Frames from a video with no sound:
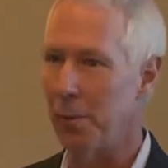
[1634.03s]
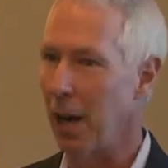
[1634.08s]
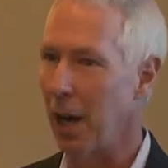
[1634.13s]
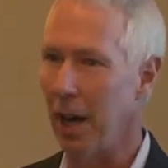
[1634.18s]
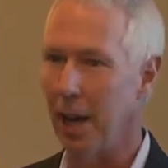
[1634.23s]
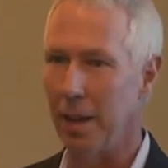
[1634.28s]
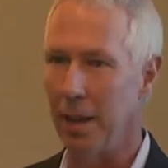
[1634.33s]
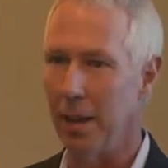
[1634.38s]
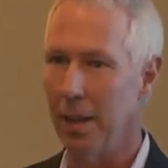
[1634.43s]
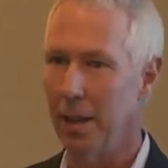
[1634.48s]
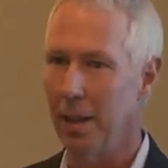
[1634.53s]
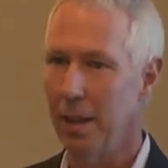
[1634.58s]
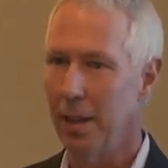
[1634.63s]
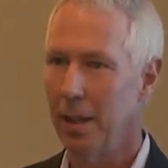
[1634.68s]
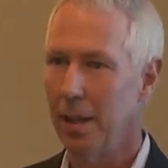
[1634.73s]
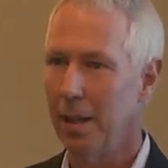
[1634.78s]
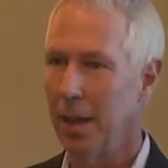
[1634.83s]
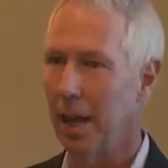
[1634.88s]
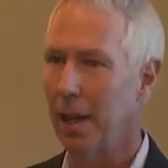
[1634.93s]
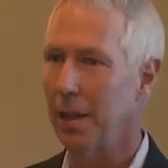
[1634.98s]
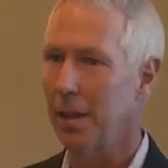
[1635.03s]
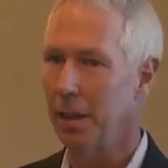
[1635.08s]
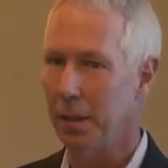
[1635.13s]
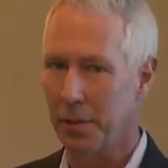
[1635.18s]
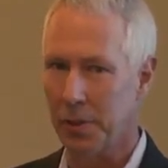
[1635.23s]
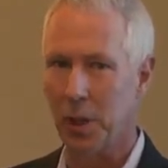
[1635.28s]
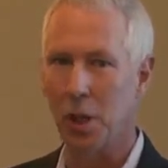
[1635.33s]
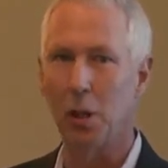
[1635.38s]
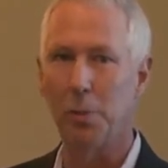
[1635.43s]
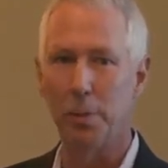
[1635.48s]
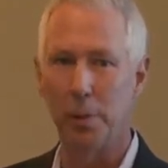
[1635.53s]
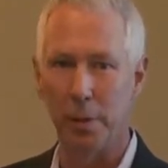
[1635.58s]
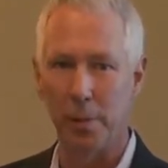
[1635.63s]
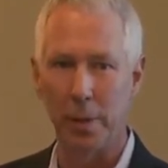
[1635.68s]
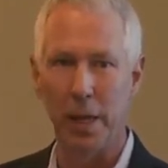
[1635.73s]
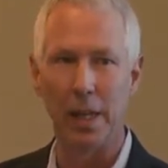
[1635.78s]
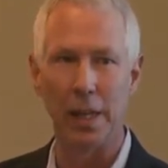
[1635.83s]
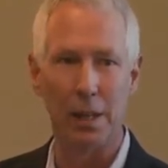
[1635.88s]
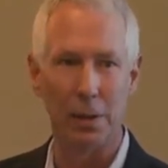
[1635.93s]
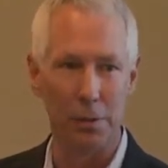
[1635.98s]
variety, not at the scope that
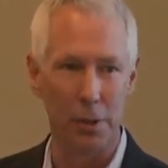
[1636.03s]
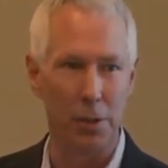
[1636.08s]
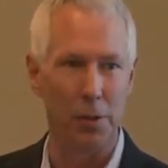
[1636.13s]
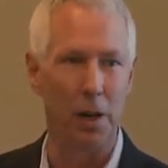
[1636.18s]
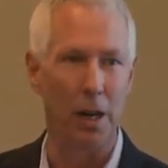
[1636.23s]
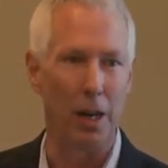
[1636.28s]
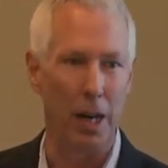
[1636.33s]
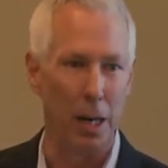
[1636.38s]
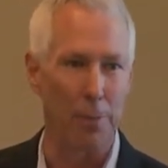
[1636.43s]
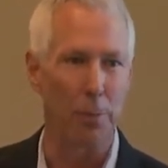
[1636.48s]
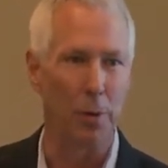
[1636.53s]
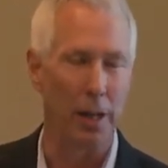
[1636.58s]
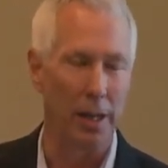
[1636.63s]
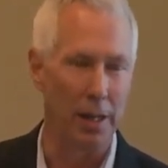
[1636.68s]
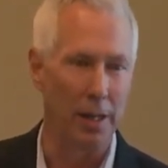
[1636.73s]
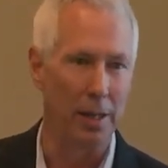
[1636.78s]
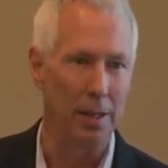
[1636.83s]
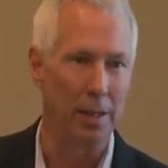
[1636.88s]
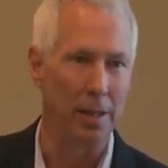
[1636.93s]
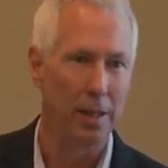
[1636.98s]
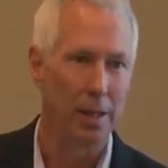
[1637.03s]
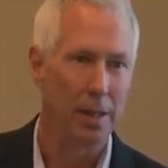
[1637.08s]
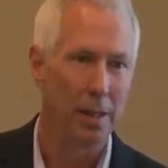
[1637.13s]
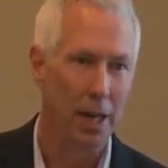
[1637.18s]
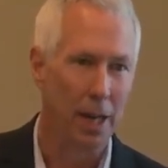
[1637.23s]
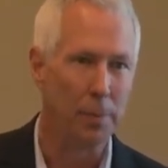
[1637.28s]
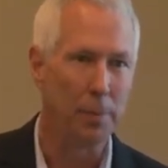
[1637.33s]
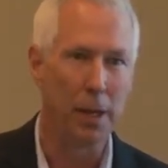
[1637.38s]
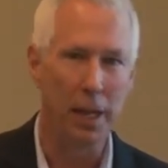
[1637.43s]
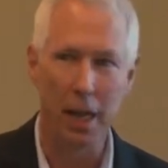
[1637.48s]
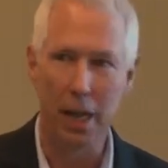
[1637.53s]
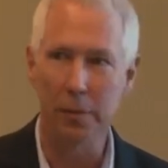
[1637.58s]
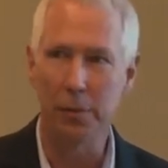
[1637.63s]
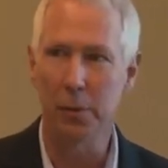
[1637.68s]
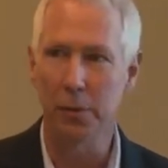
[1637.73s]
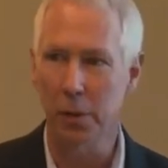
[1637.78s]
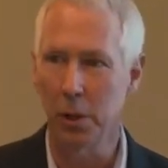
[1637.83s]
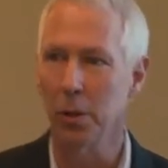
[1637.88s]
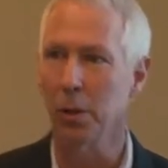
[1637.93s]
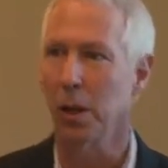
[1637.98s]
many of you are operating on behalf
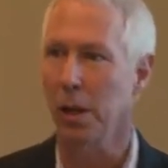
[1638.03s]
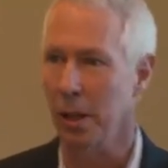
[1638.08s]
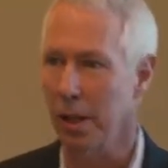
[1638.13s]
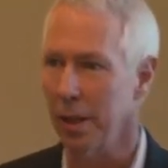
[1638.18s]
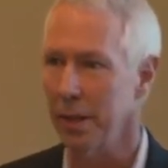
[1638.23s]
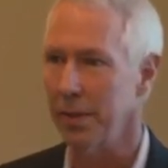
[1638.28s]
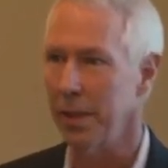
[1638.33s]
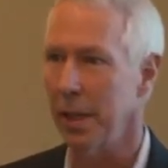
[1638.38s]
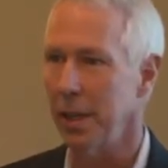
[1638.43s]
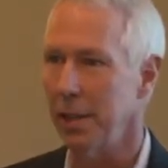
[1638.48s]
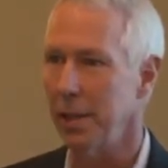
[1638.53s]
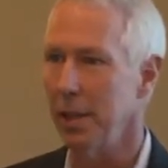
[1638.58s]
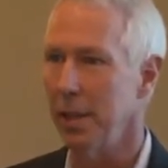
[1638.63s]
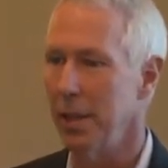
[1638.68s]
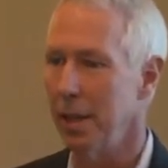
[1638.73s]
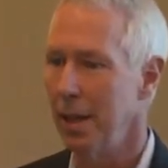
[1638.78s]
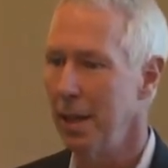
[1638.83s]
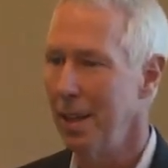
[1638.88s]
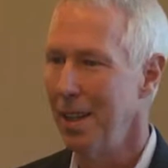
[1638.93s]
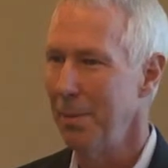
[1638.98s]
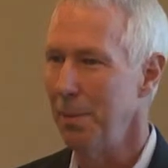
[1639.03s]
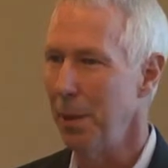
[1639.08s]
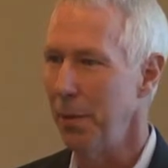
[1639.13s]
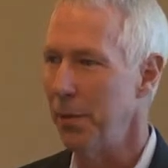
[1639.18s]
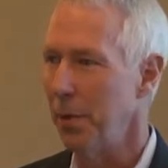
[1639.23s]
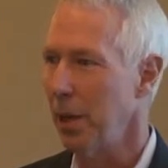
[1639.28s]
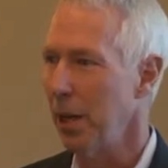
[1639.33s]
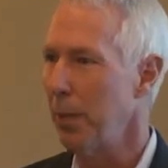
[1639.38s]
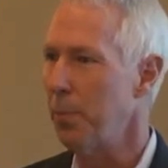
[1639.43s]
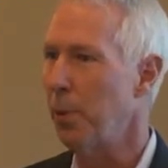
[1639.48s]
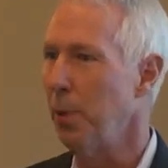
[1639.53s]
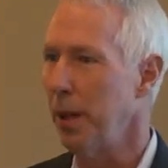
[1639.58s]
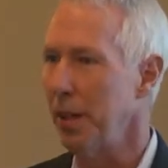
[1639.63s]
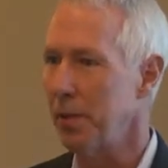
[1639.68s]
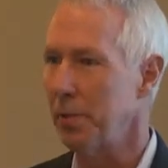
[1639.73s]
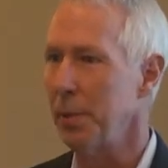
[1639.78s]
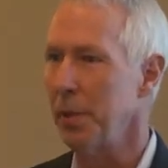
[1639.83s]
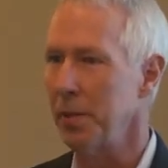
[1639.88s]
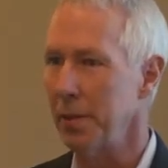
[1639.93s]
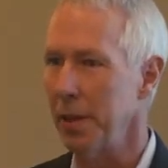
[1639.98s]
of your organization, but very point
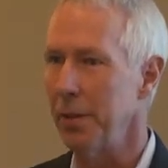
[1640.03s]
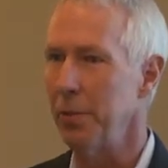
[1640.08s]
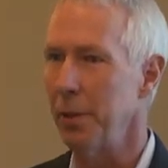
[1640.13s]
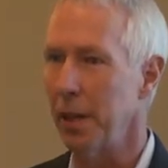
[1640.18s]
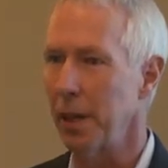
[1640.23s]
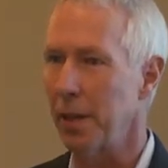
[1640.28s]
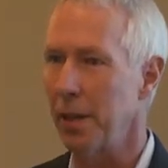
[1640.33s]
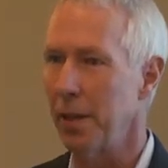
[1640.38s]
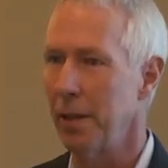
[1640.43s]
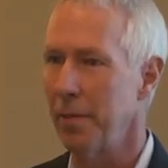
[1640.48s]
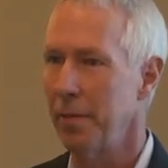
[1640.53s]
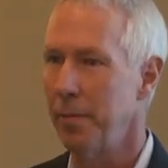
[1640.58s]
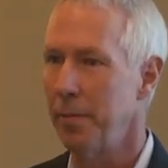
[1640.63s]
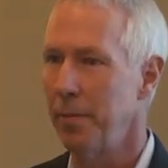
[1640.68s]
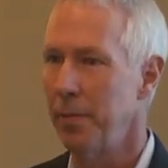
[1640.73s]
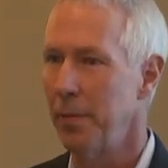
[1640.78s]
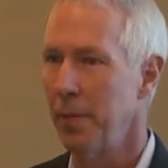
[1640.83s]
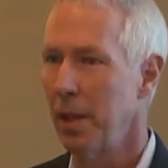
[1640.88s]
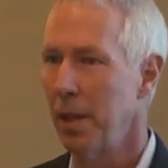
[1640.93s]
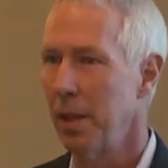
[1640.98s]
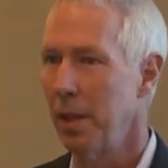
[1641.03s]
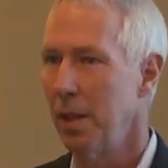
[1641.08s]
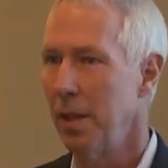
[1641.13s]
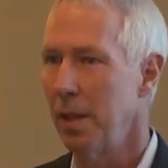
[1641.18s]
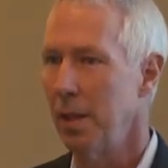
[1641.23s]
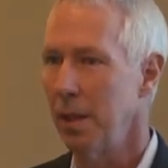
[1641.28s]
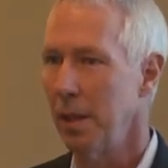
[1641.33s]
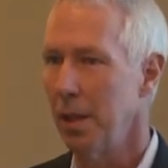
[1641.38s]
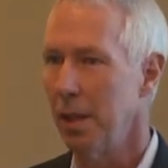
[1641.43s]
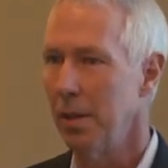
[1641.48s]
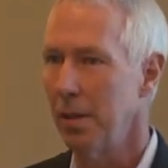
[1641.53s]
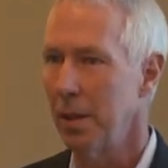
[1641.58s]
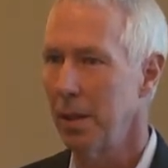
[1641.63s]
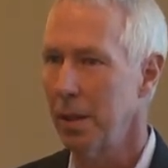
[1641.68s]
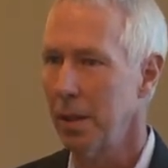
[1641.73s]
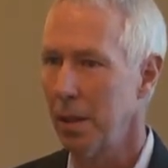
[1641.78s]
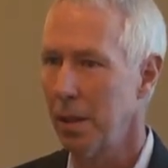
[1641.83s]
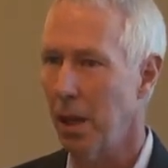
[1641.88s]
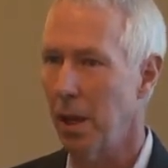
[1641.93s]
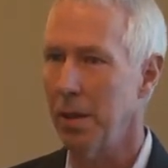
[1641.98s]
specific.
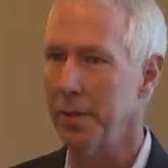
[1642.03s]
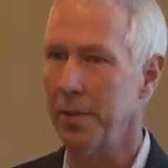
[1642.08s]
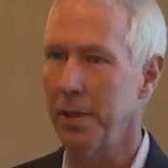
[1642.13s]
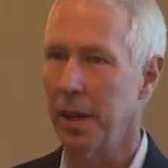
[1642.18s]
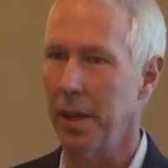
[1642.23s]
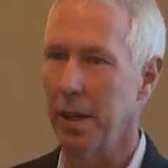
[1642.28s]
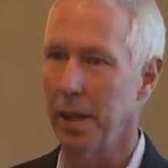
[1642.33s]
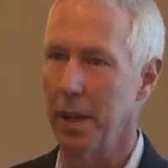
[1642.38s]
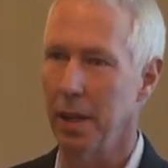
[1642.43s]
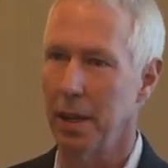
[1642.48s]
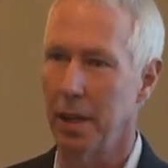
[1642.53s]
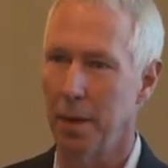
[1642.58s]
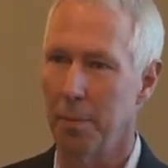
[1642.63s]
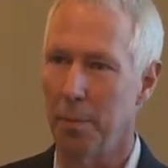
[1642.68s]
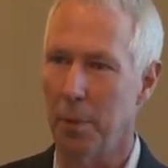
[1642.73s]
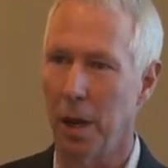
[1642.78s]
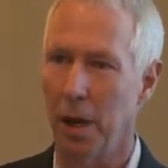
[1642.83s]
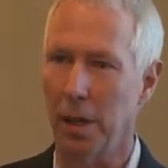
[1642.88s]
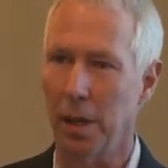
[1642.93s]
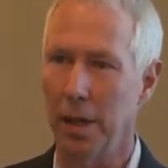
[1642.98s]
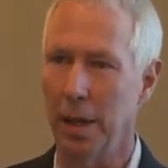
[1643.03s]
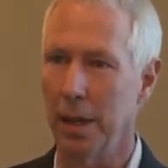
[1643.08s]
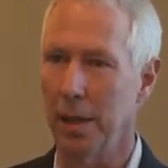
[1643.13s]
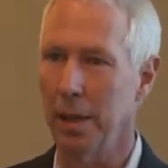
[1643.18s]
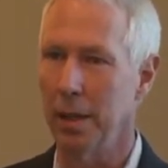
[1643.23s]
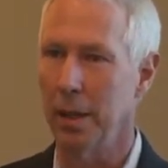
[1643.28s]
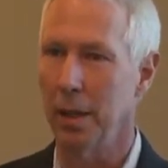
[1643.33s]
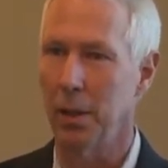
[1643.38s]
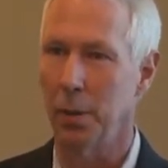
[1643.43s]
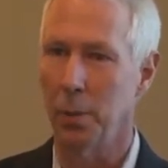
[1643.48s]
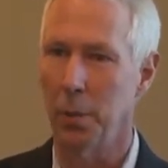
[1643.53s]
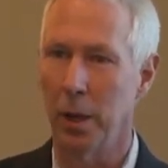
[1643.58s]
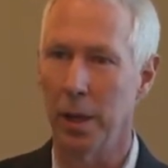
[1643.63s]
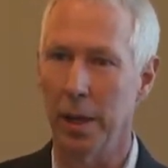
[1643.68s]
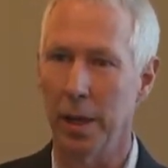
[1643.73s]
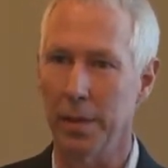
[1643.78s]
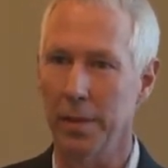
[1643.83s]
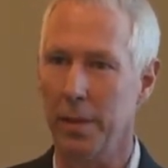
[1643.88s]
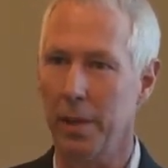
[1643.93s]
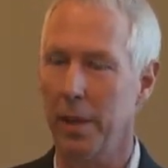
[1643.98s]
Call center, marketing,
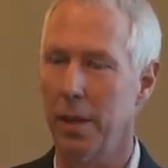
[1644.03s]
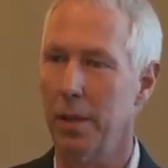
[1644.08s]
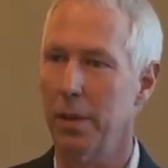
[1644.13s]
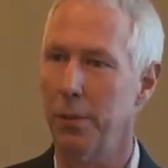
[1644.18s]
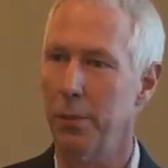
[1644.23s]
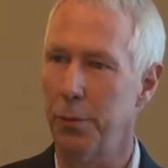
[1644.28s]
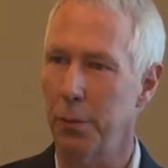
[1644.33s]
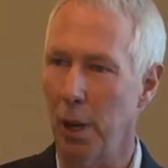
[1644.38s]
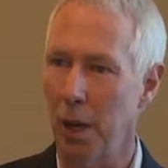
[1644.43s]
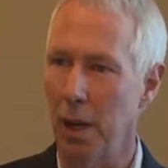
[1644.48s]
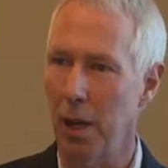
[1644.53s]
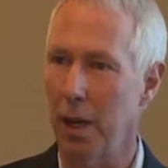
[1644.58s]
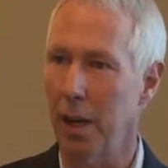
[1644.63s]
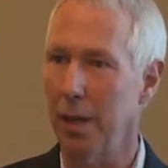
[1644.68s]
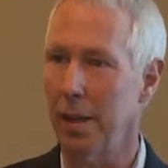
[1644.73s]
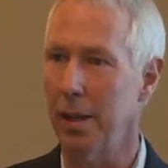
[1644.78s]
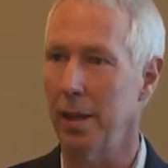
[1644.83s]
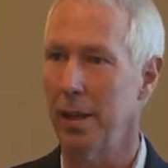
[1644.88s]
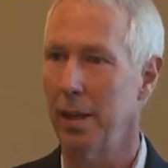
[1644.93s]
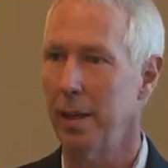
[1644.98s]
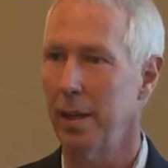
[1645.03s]
risk, fraud.